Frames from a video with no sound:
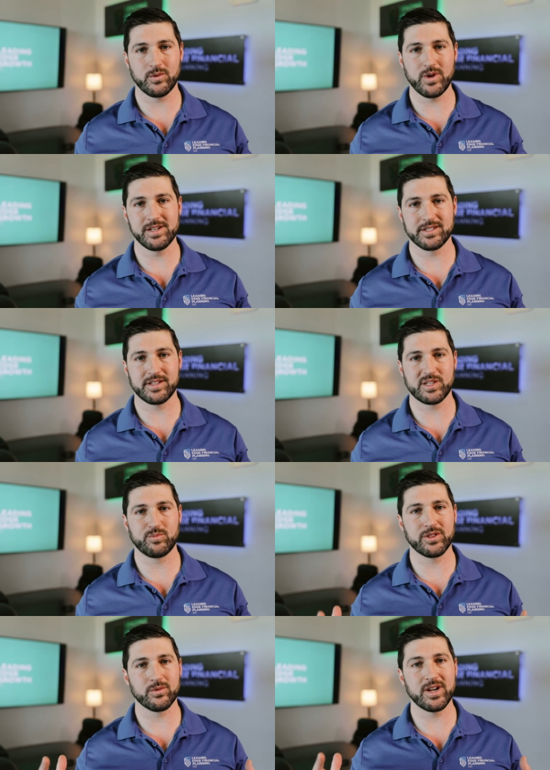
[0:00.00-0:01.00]
and weaknesses,
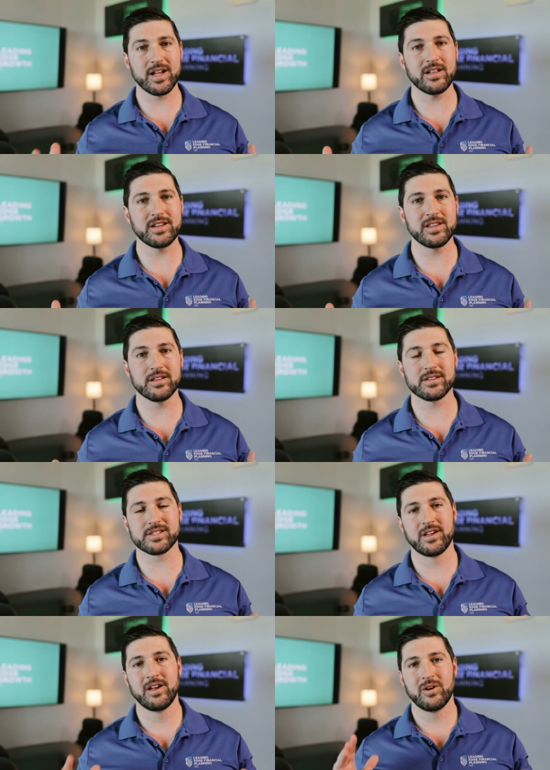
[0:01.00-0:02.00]
but the reality is,